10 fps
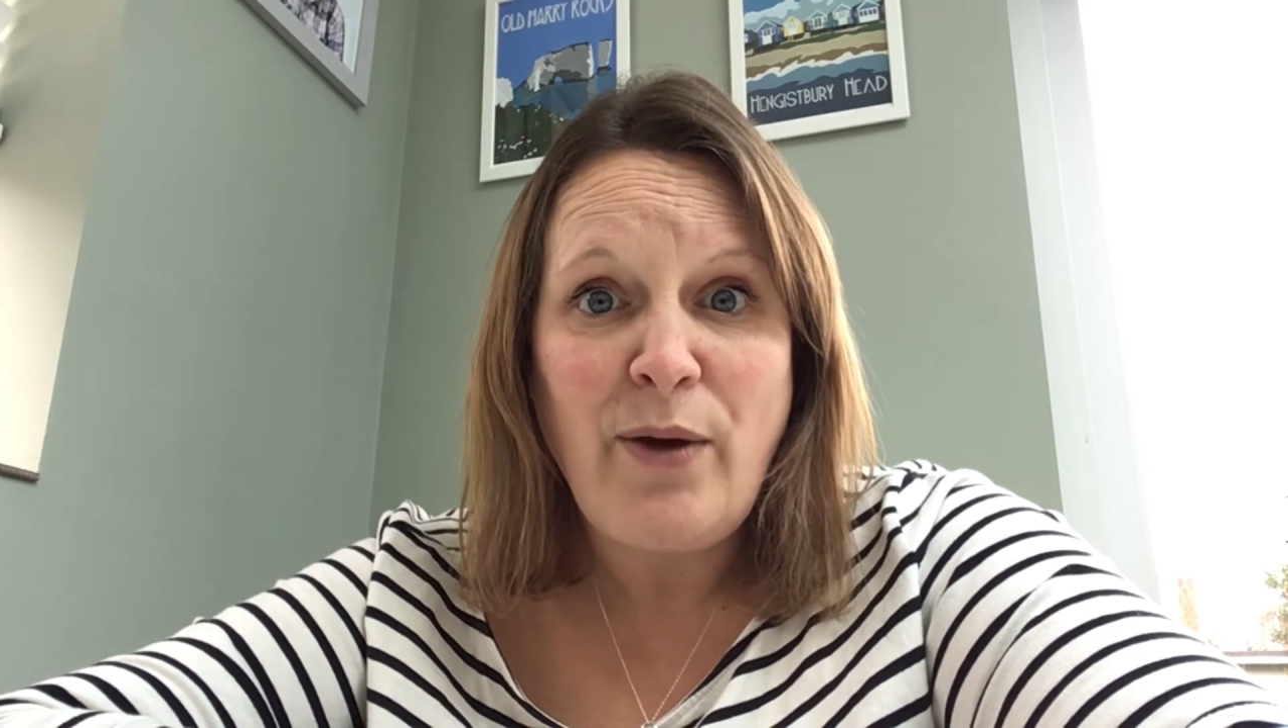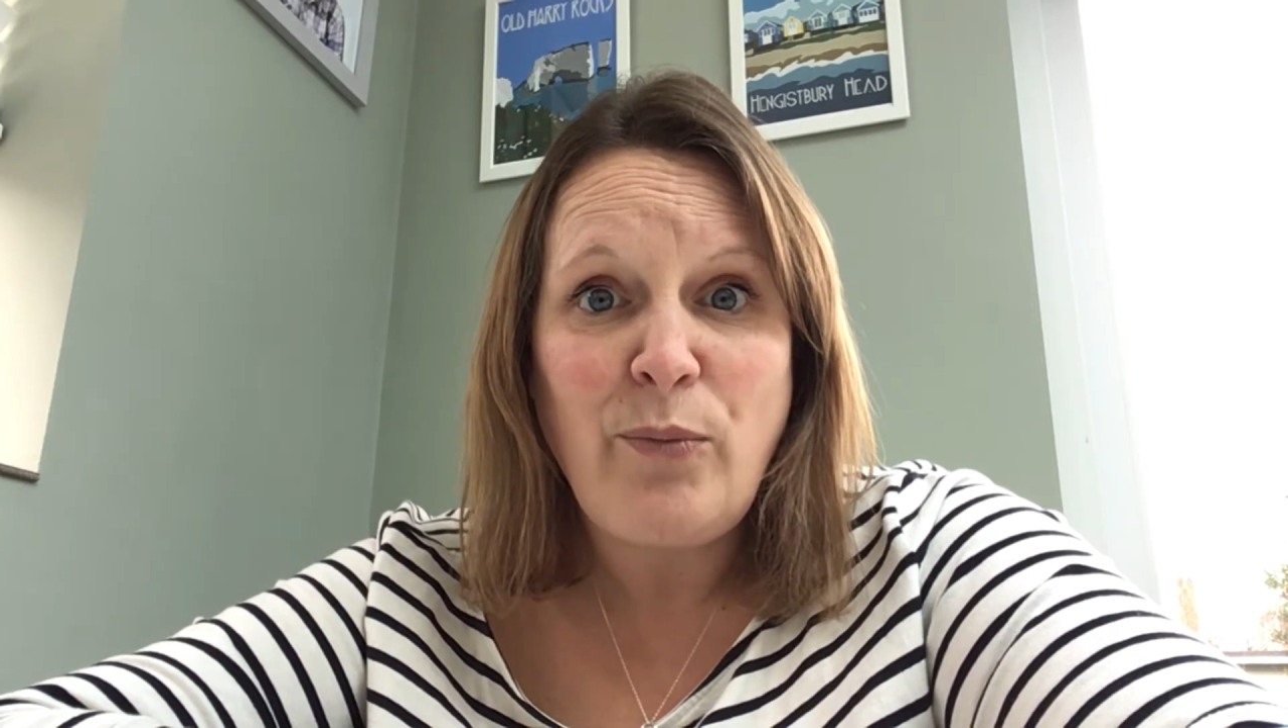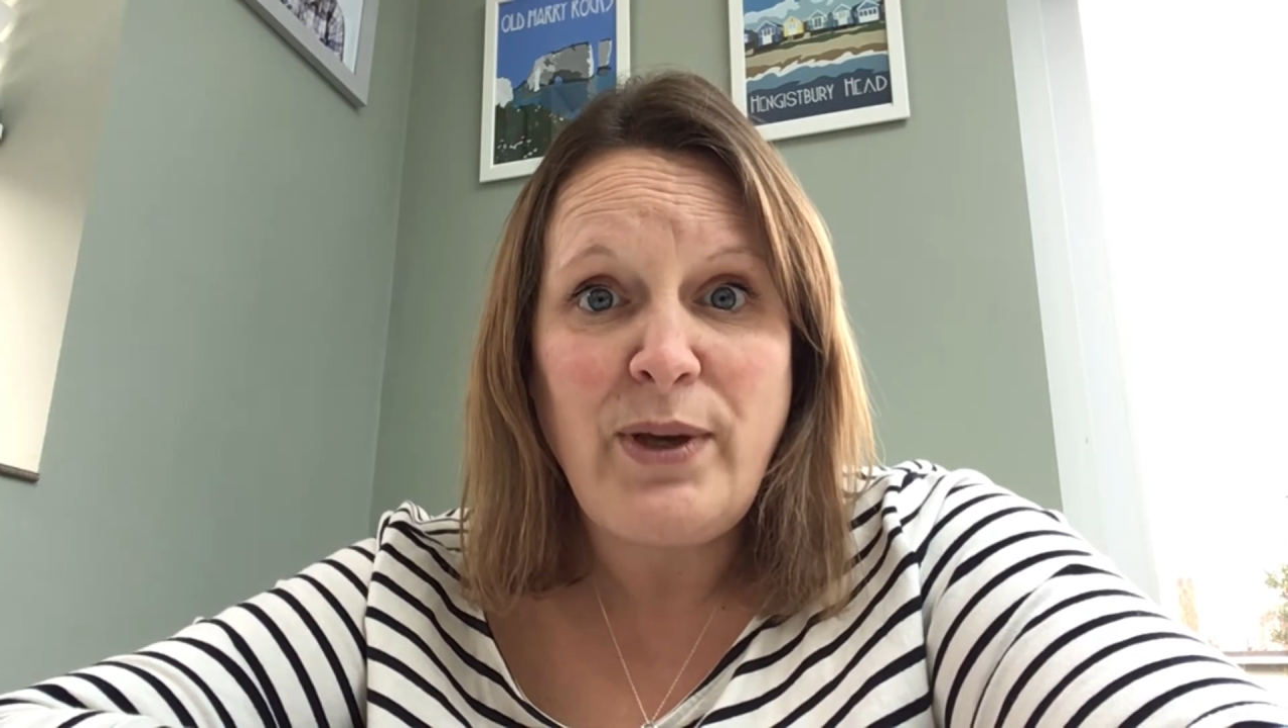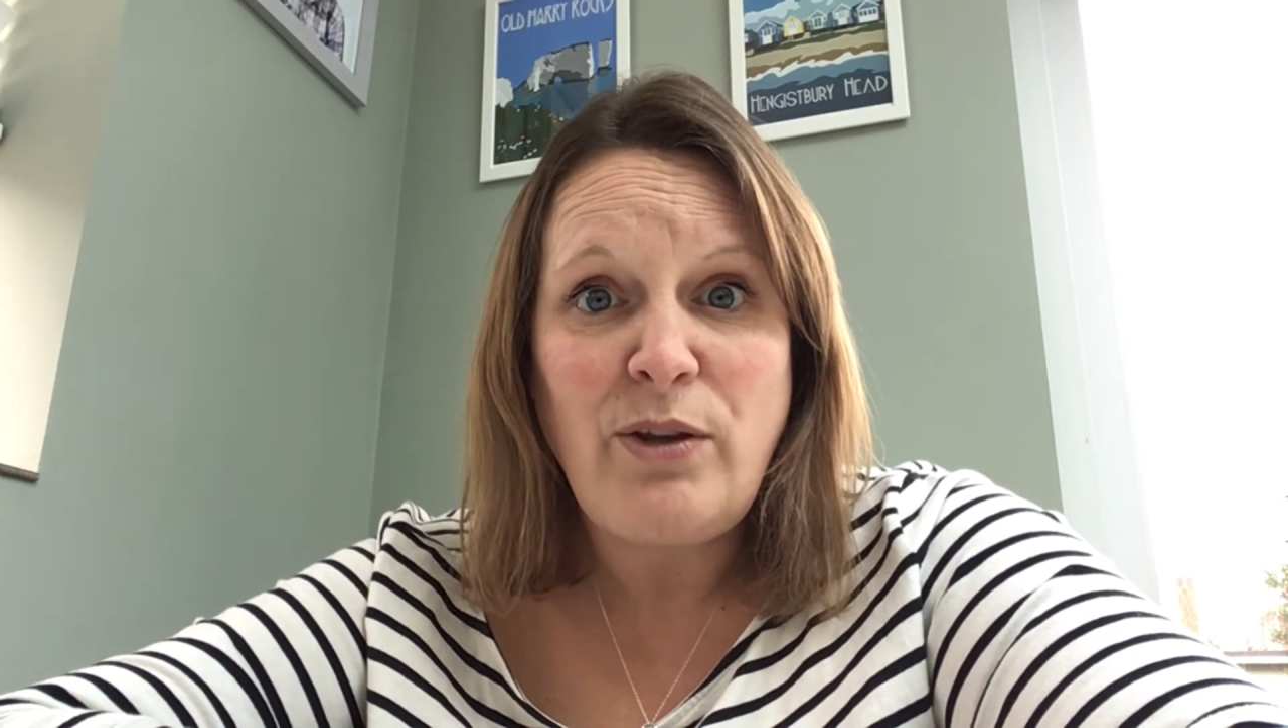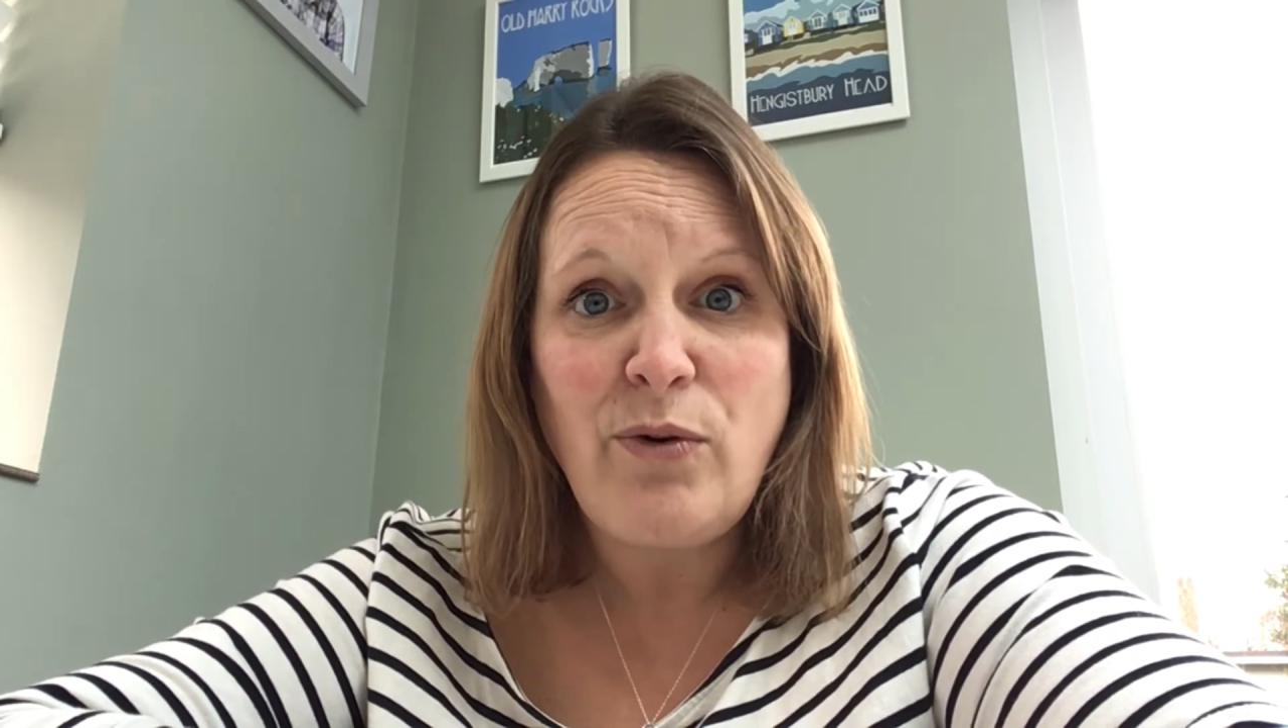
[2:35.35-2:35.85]

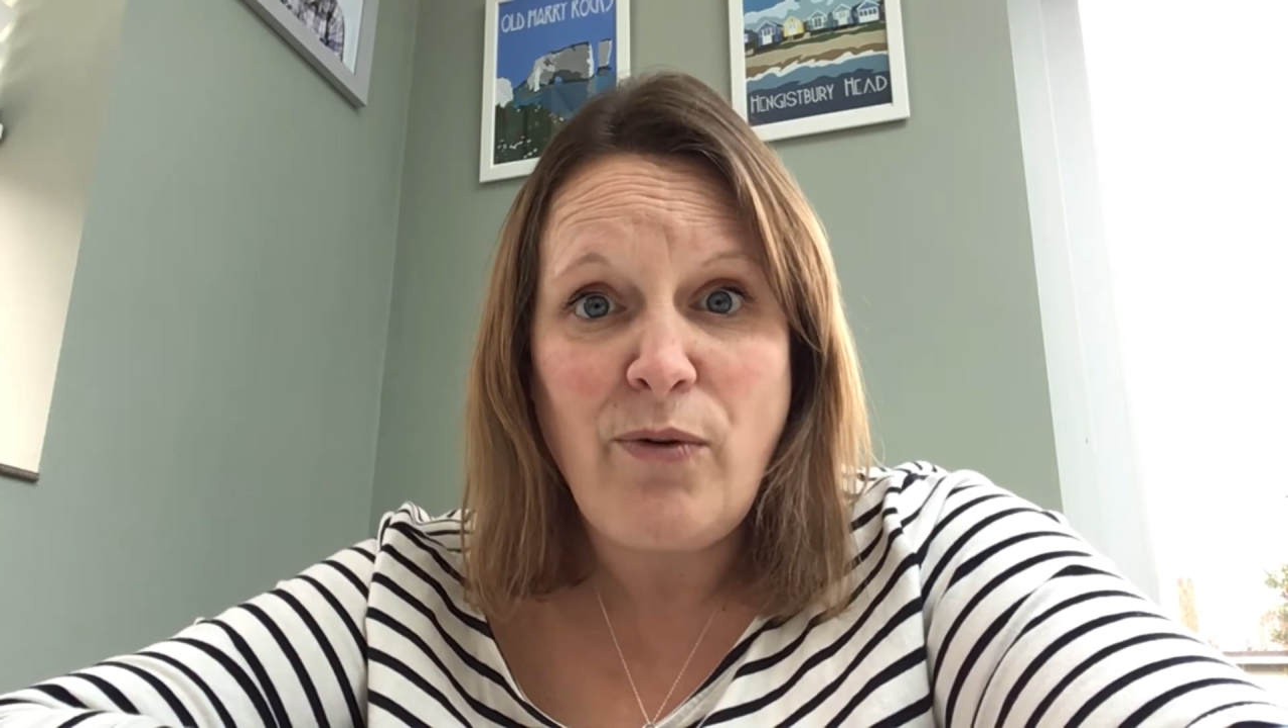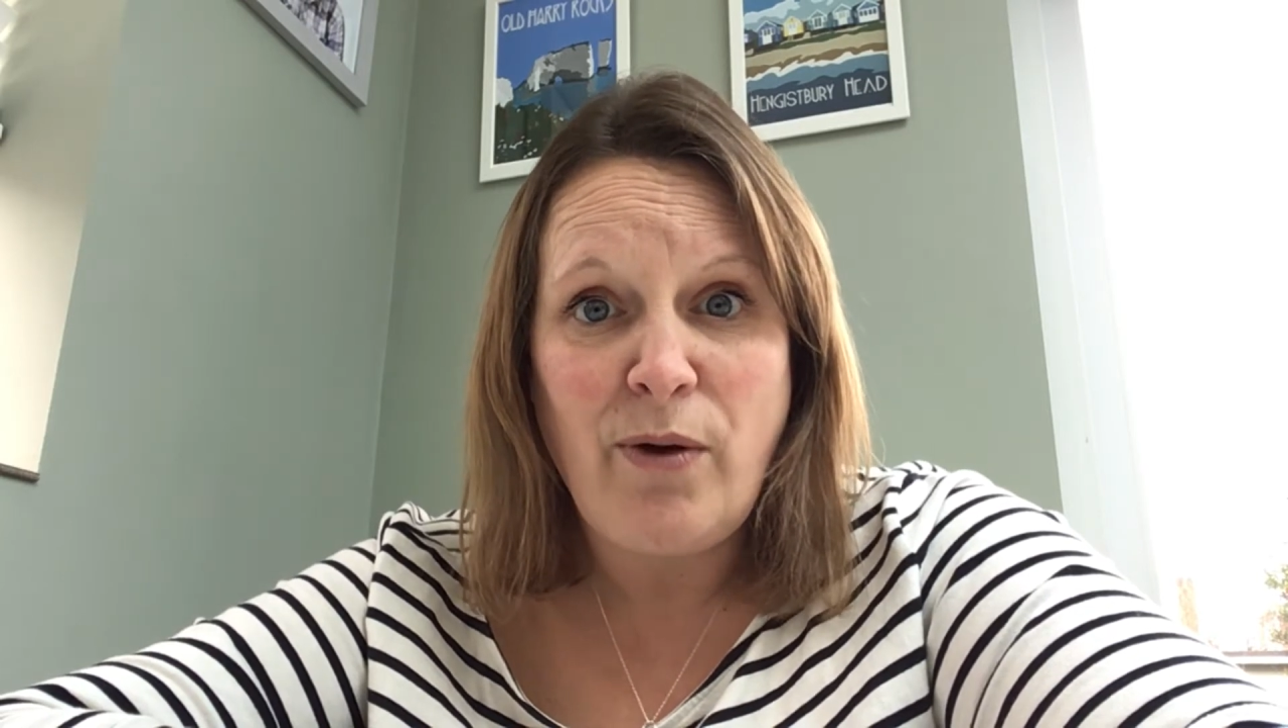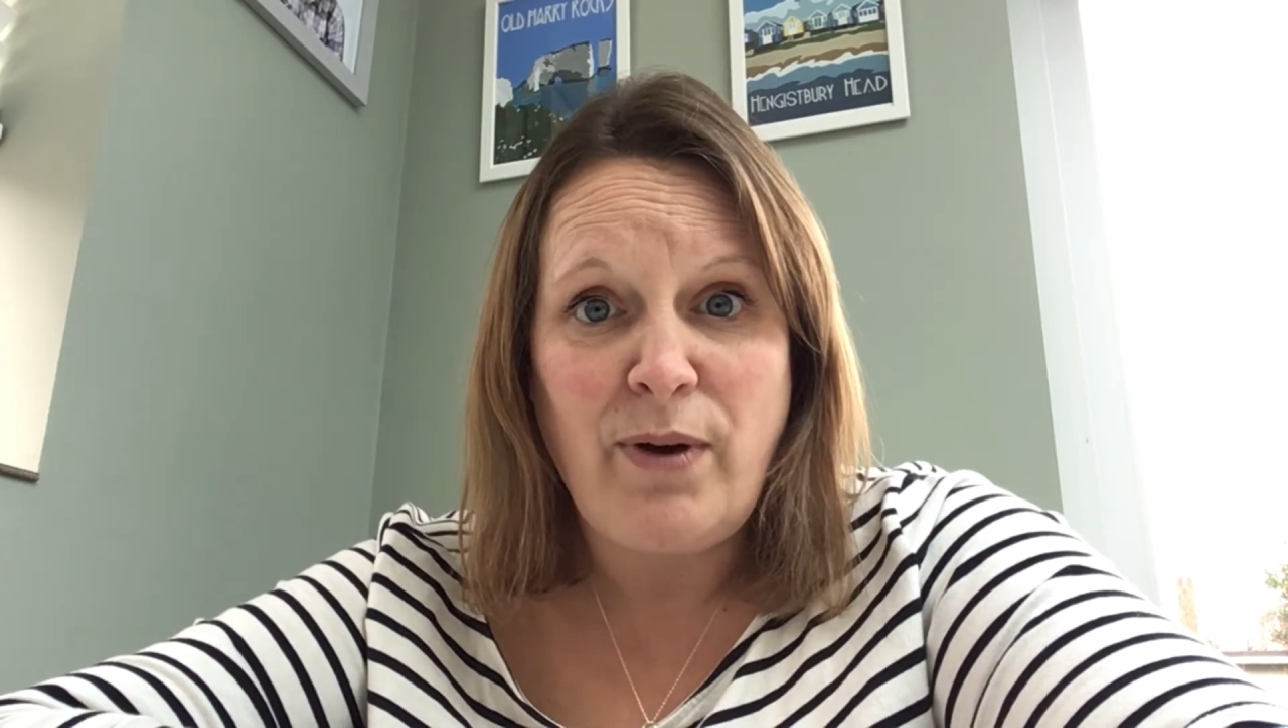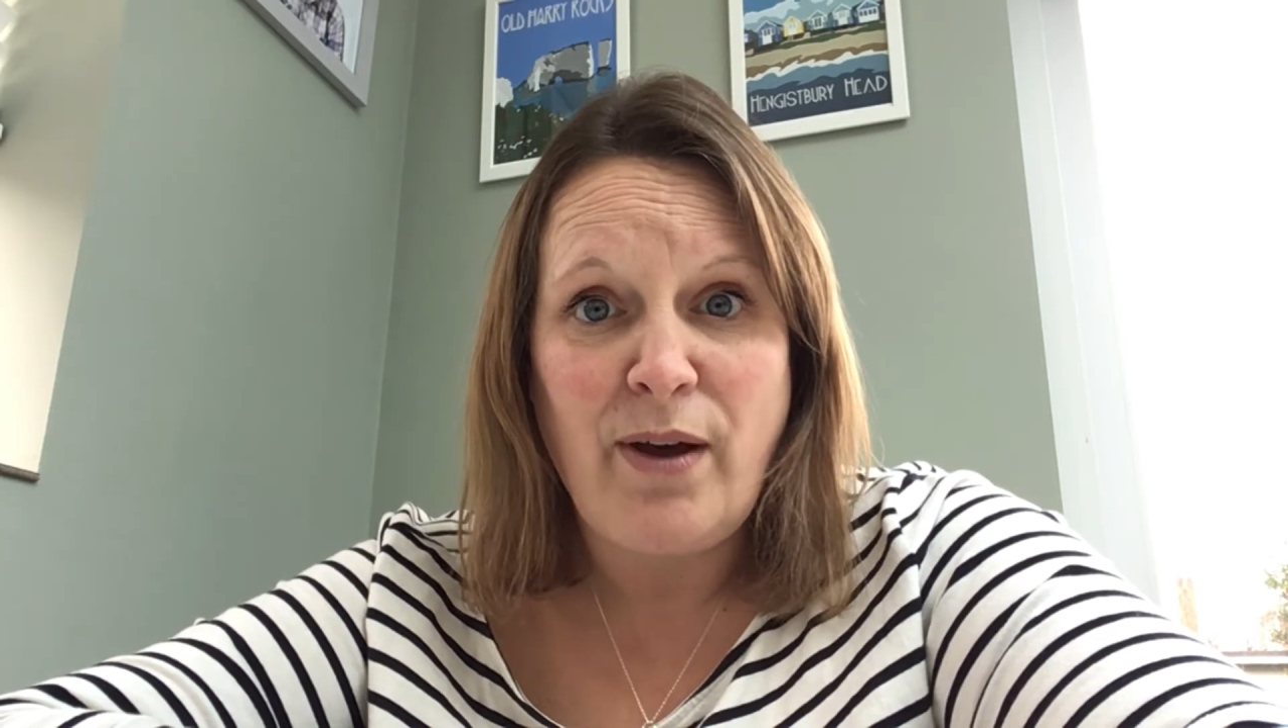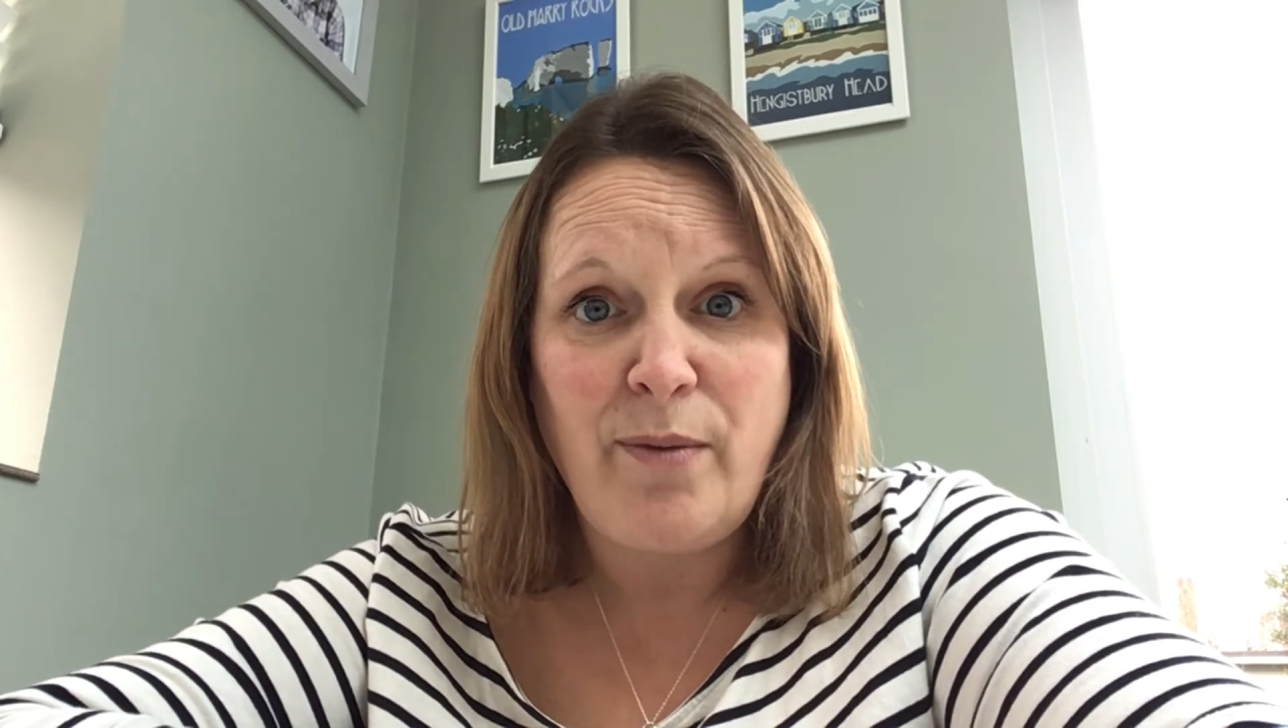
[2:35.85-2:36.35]
with your grown-up,